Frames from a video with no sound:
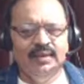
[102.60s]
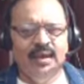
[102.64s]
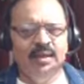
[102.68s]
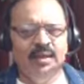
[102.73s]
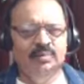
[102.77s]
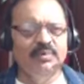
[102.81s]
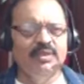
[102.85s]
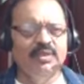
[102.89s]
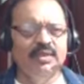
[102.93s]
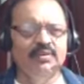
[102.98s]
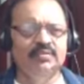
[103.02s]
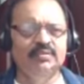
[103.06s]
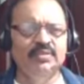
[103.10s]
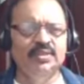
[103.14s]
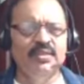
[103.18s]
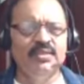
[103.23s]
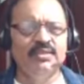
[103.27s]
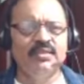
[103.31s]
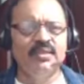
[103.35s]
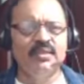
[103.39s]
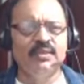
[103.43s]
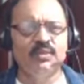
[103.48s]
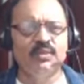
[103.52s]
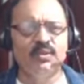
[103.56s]
I'm
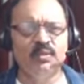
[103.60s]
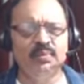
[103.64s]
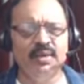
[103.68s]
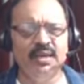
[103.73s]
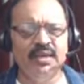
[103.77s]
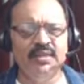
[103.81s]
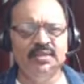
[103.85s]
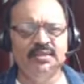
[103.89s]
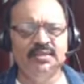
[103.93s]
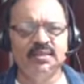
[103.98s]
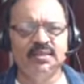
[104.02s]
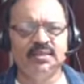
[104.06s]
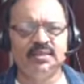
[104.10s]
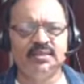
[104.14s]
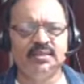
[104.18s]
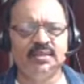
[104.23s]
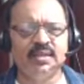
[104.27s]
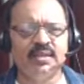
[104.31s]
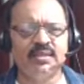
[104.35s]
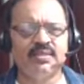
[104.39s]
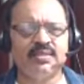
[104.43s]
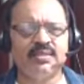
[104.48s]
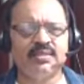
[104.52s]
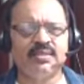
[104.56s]
convinced that romance is
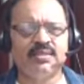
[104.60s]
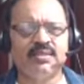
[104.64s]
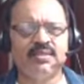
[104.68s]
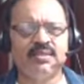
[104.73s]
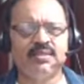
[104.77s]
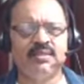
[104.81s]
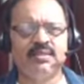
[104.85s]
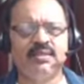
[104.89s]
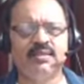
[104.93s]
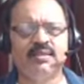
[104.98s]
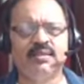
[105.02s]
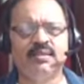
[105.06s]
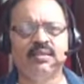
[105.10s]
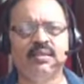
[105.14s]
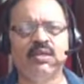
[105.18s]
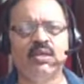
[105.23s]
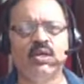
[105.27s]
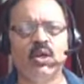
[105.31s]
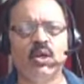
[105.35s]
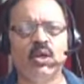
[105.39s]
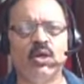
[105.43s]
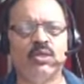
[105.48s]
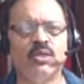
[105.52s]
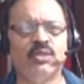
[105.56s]
just the
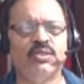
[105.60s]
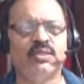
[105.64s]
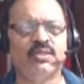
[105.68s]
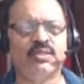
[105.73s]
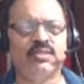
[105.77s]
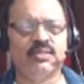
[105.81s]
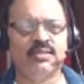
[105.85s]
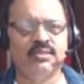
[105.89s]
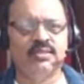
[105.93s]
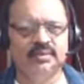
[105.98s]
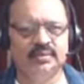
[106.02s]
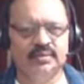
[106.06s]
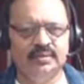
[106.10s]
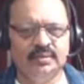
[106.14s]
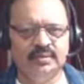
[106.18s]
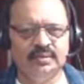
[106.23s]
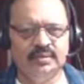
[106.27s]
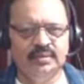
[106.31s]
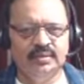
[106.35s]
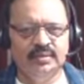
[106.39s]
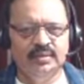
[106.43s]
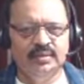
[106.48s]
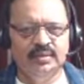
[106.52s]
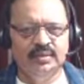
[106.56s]
gloss,
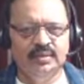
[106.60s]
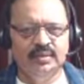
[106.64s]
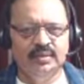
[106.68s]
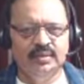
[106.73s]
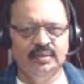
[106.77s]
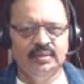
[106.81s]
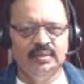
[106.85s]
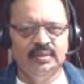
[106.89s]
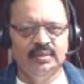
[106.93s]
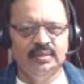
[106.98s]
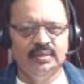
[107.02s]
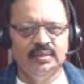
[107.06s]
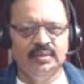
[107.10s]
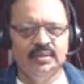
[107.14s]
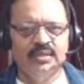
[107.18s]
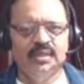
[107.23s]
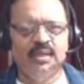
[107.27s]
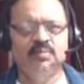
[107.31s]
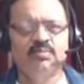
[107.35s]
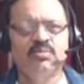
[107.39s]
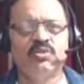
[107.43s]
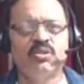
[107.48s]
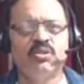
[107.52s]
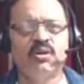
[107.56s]

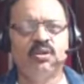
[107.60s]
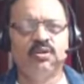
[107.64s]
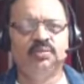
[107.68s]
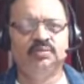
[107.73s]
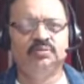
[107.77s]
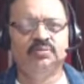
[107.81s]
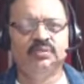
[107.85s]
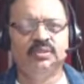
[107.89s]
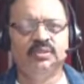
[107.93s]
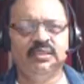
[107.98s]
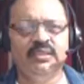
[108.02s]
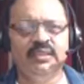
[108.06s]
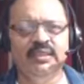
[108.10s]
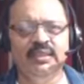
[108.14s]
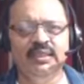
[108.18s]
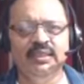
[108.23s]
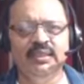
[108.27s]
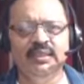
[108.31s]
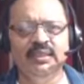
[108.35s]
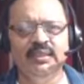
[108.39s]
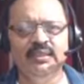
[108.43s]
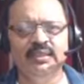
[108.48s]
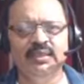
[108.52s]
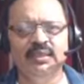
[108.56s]
some sort of
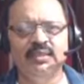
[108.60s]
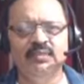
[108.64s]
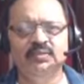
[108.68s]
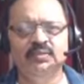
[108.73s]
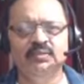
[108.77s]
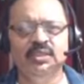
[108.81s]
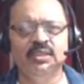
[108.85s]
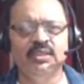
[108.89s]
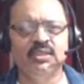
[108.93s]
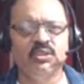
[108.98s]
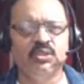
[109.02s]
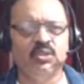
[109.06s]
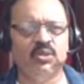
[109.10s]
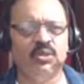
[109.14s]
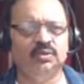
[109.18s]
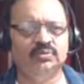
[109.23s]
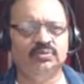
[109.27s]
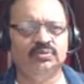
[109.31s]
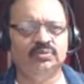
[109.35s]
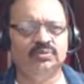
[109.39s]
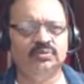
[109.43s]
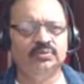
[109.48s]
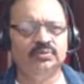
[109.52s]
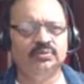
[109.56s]
sheen that wears
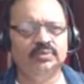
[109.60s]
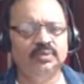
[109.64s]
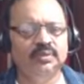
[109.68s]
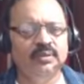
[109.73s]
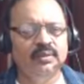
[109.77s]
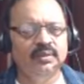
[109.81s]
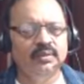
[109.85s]
off,